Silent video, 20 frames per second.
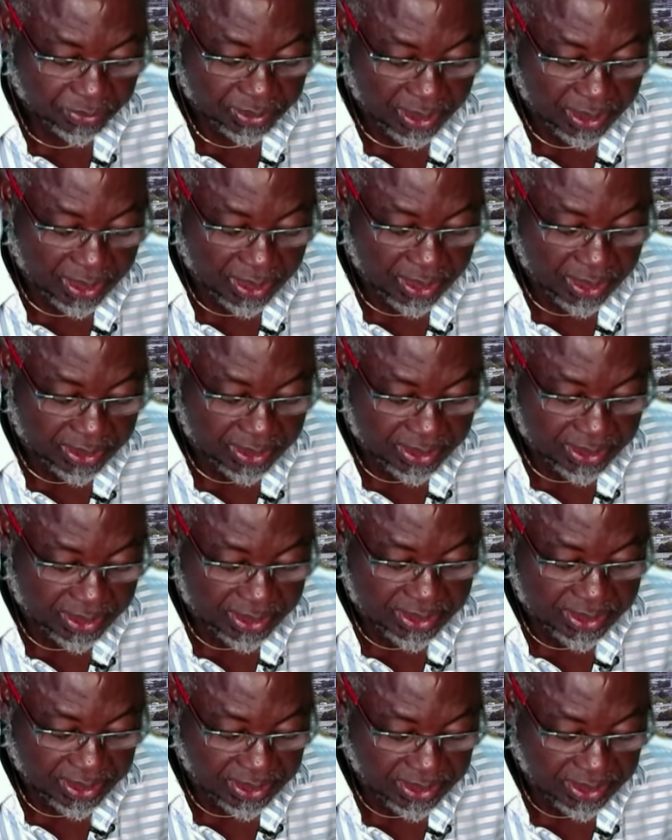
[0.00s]

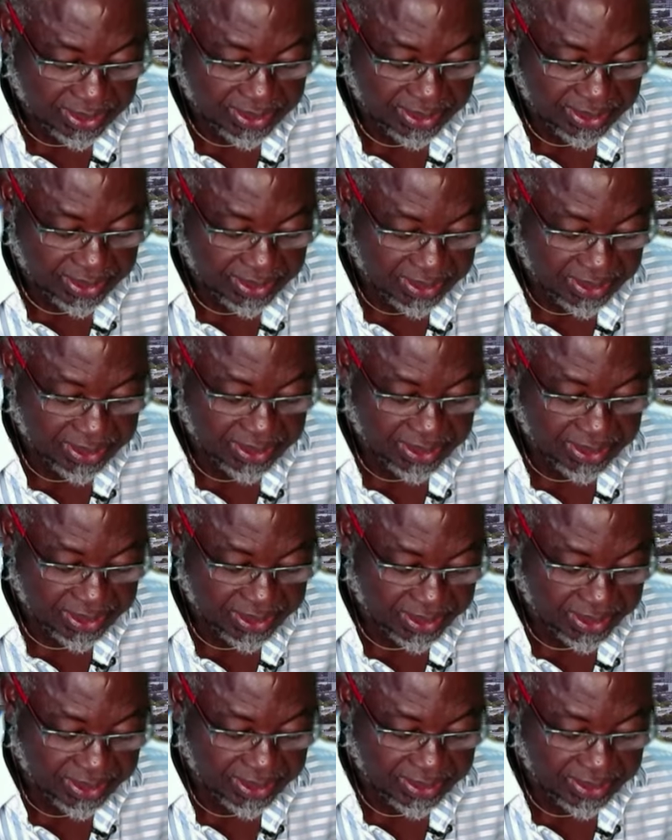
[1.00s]
Nadi Zindi
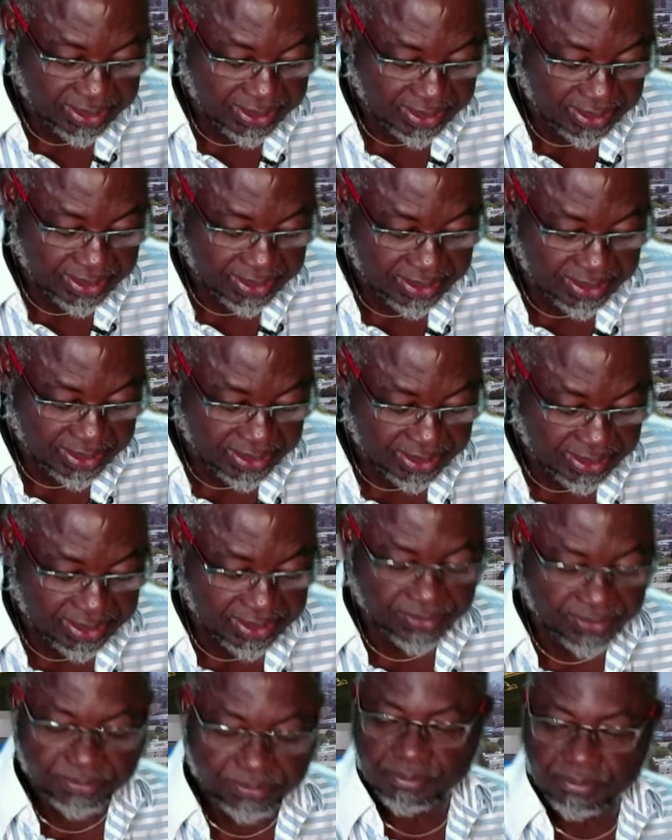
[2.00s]

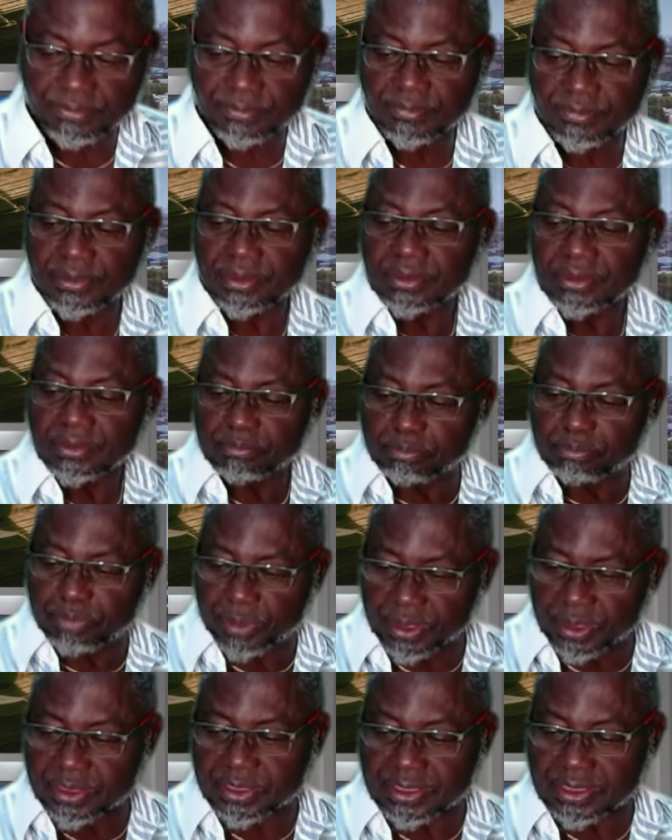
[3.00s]
Shanalari,
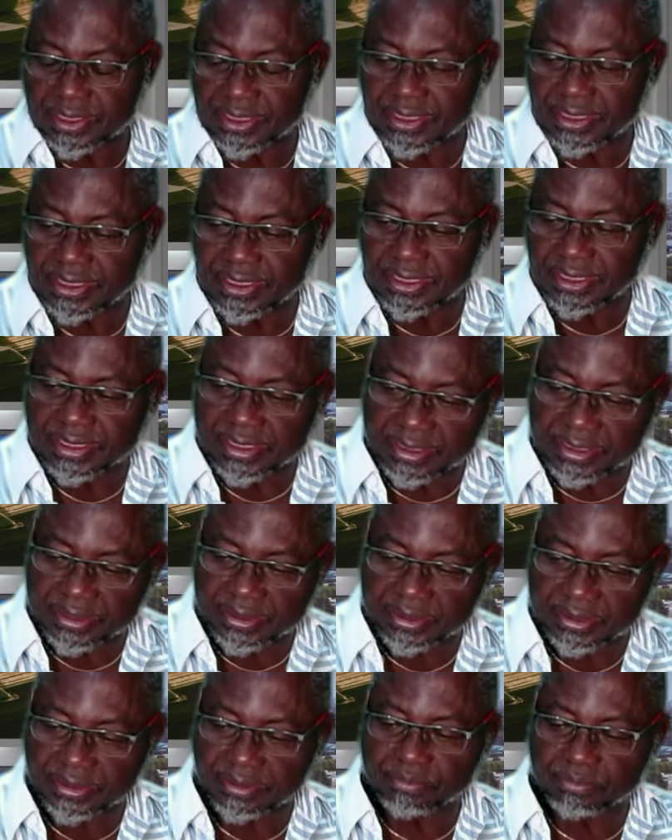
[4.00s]
Brixton in
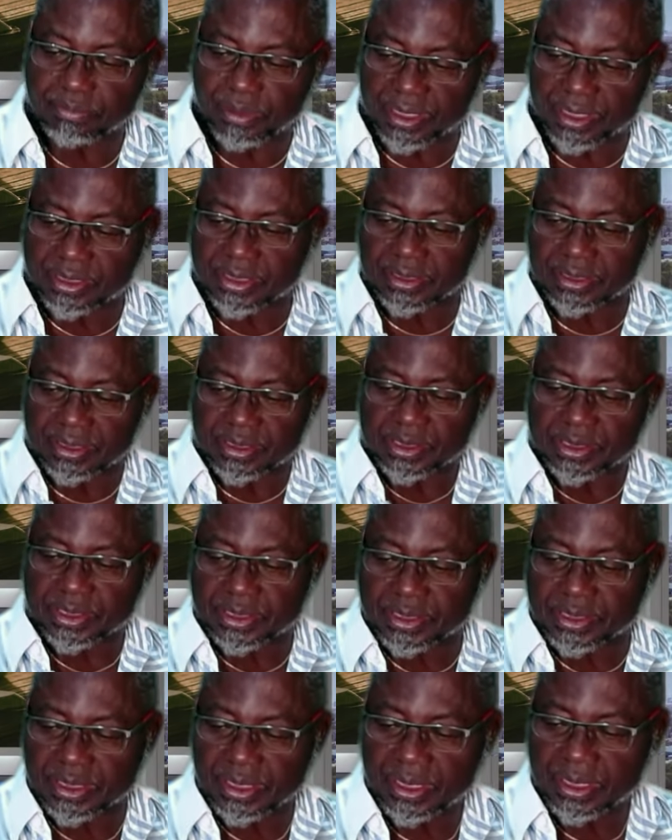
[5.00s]
London,
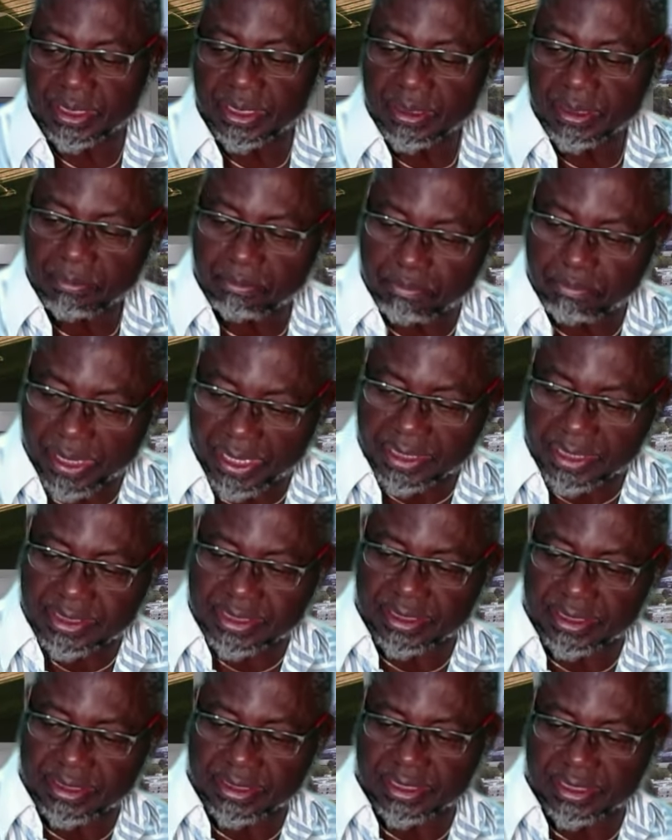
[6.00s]
blessings.
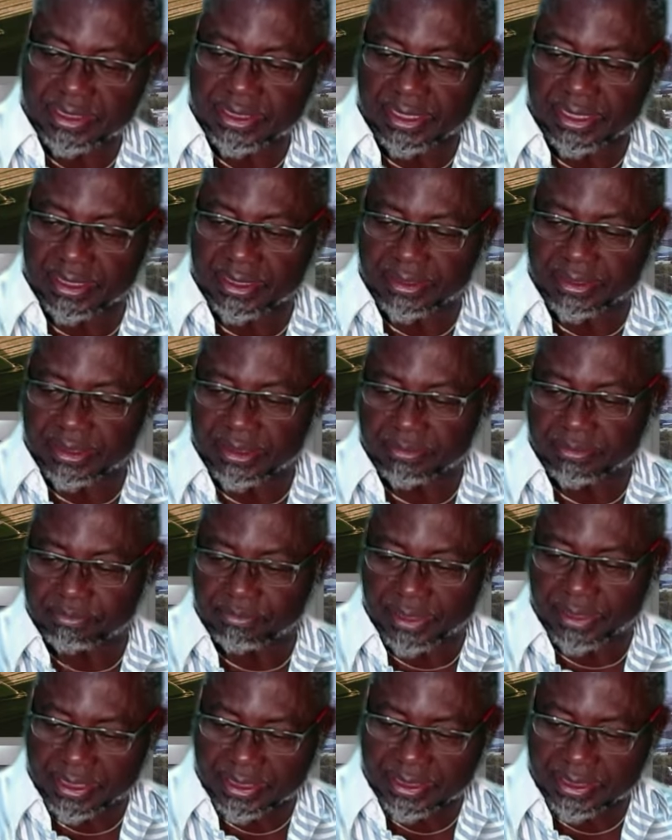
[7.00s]
Beckton, East
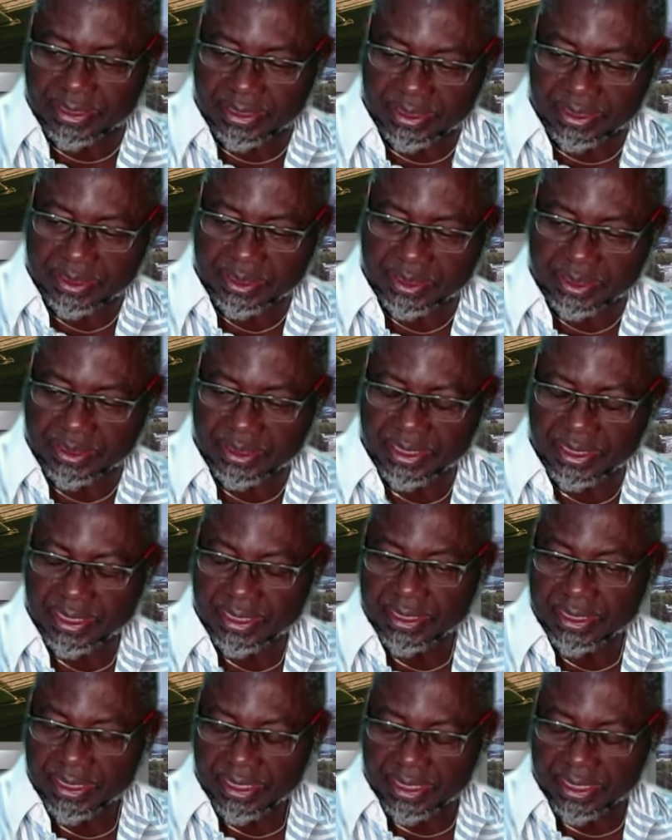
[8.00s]
London, blessings.
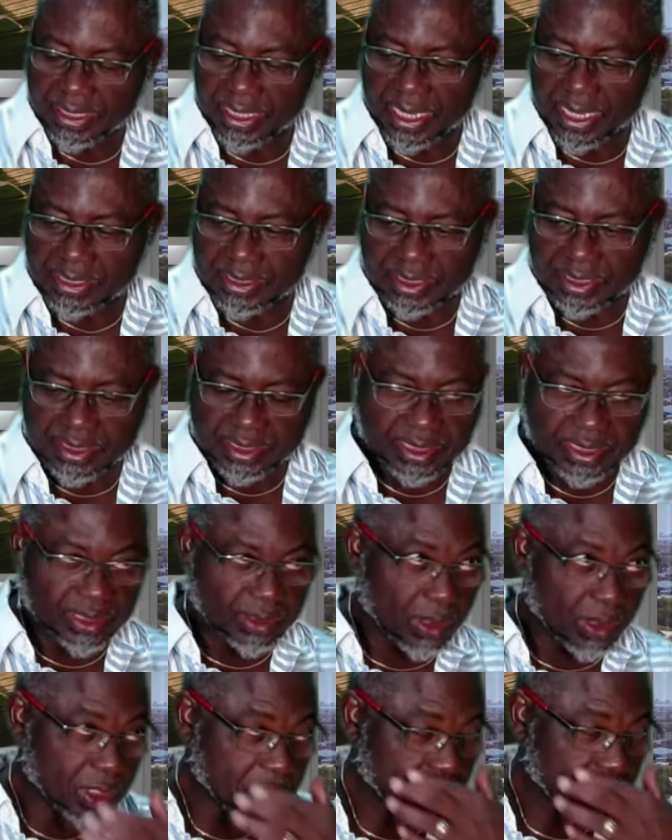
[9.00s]

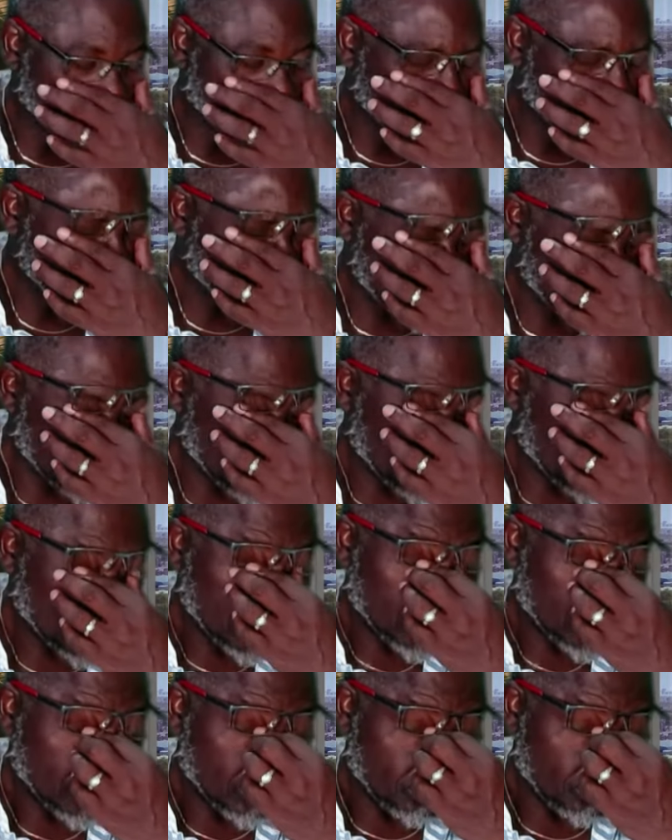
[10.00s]
KICC, Oxford,
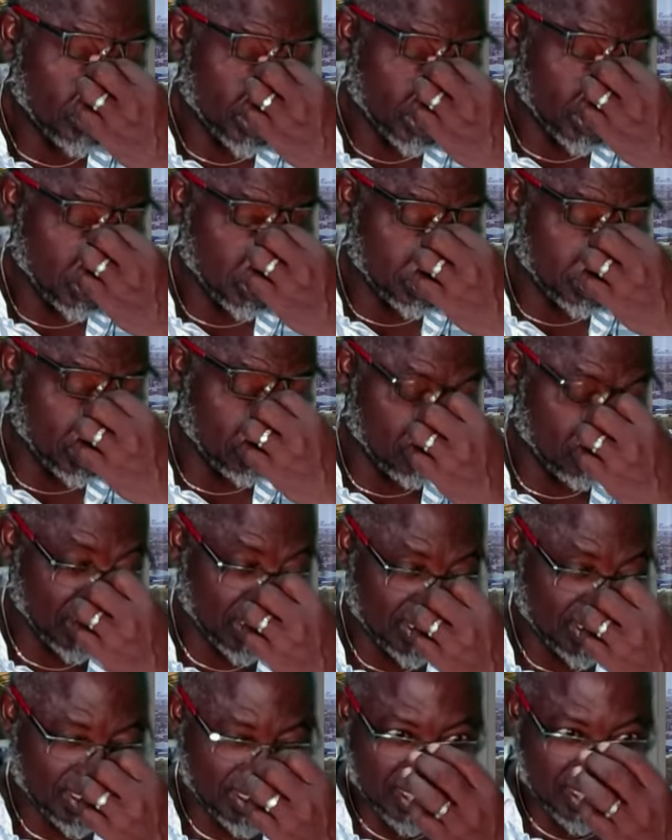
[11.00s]
may you be
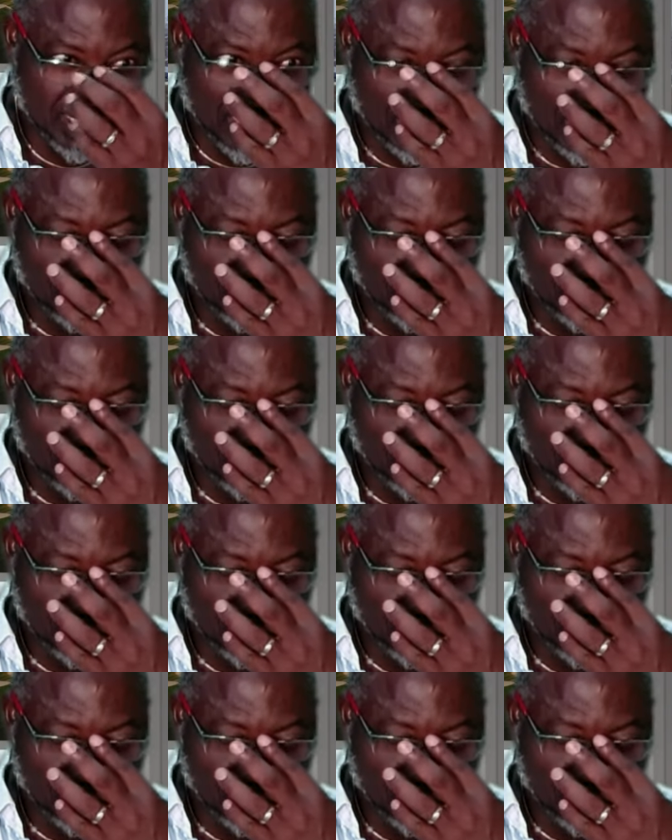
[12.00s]
blessed and